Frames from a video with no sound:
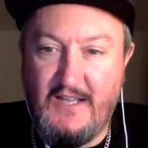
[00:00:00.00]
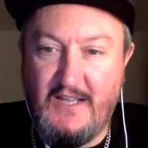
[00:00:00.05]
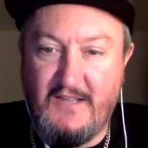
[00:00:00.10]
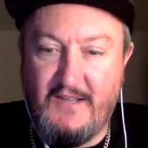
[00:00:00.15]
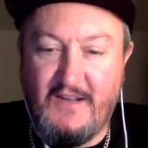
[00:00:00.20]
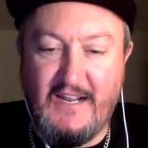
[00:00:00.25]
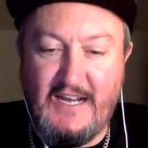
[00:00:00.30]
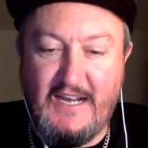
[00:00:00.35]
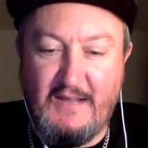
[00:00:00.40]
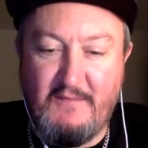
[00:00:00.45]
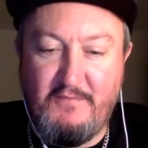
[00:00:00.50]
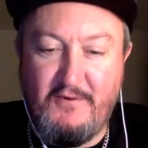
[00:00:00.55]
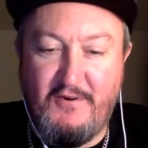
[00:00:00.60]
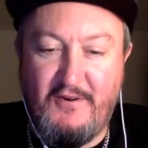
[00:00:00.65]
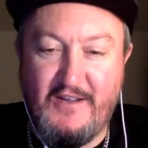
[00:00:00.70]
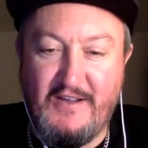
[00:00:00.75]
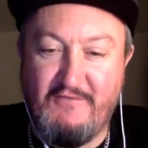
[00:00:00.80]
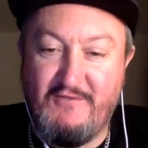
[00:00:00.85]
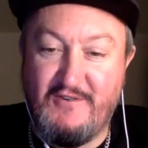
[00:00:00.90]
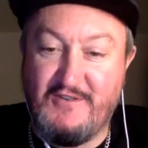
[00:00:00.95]
Nothing like
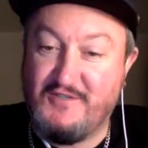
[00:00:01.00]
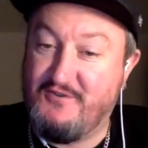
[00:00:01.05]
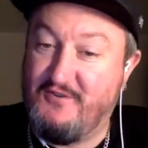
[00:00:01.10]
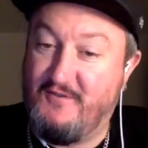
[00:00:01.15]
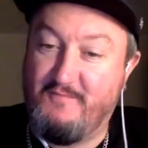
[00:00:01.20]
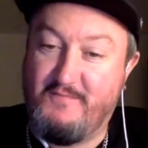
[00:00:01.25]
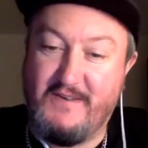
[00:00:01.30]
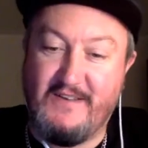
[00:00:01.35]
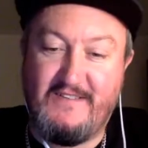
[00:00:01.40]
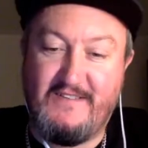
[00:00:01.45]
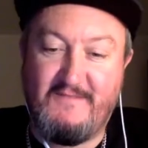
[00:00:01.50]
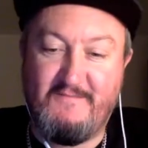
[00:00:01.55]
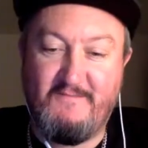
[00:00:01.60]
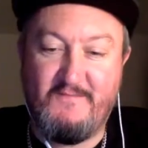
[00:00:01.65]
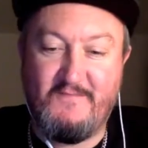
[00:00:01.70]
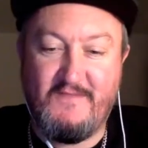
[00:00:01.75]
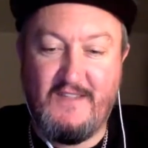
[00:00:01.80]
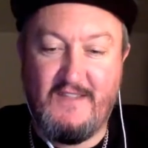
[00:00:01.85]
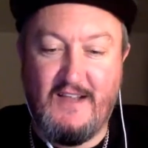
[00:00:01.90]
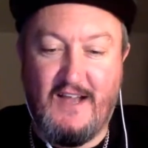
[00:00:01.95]
blowing your own trumpet.
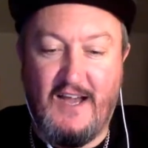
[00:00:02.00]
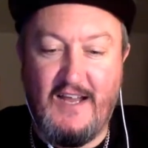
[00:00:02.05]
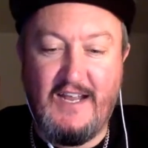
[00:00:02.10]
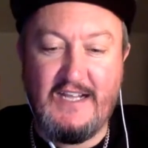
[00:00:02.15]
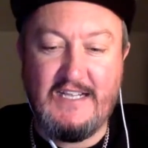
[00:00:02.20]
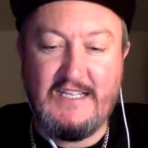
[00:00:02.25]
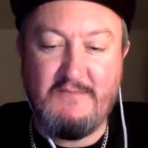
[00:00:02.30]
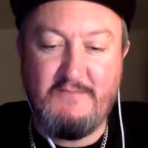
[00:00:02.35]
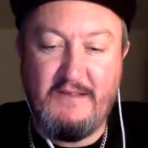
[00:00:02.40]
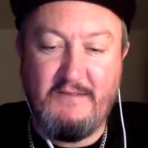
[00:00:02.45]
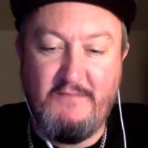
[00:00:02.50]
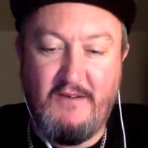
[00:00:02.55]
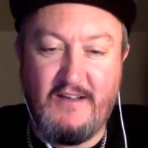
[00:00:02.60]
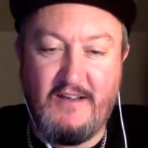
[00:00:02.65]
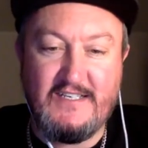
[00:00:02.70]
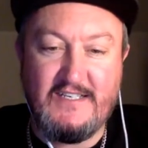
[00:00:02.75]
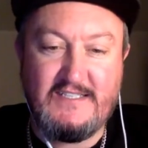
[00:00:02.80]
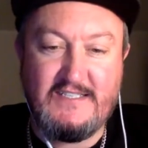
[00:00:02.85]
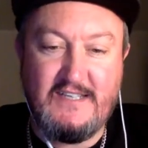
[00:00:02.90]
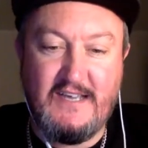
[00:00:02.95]
I like to be
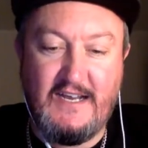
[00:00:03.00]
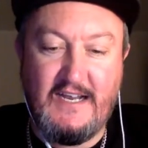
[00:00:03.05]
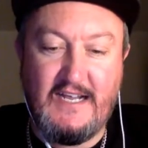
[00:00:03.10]
modest.